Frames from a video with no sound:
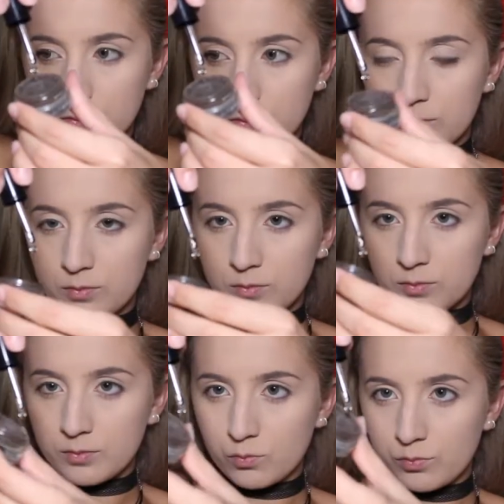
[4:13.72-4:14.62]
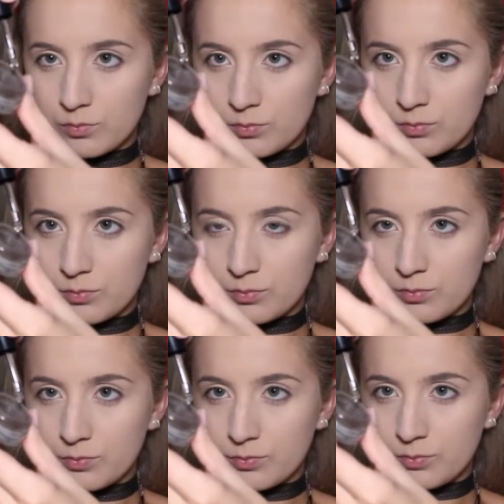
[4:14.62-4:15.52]
And I'm being fancy
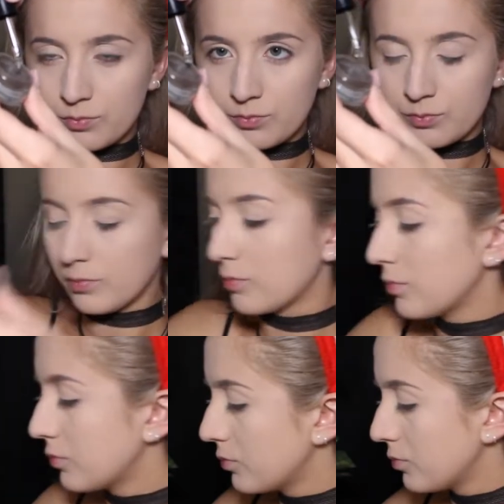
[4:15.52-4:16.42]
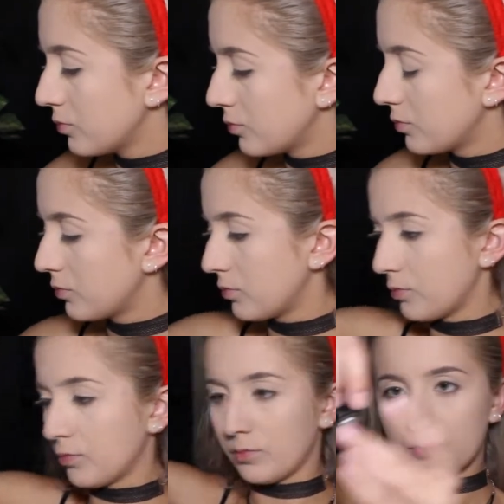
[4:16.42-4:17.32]
because
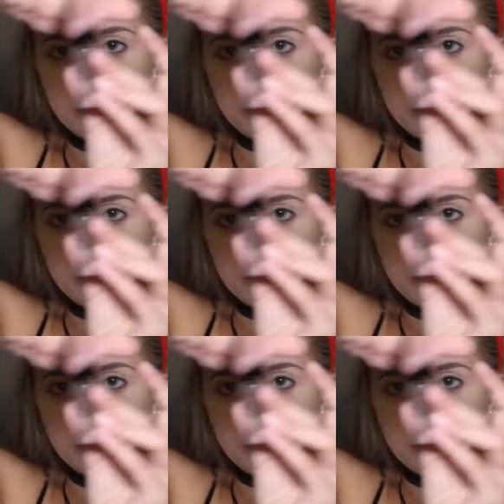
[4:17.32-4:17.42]
um,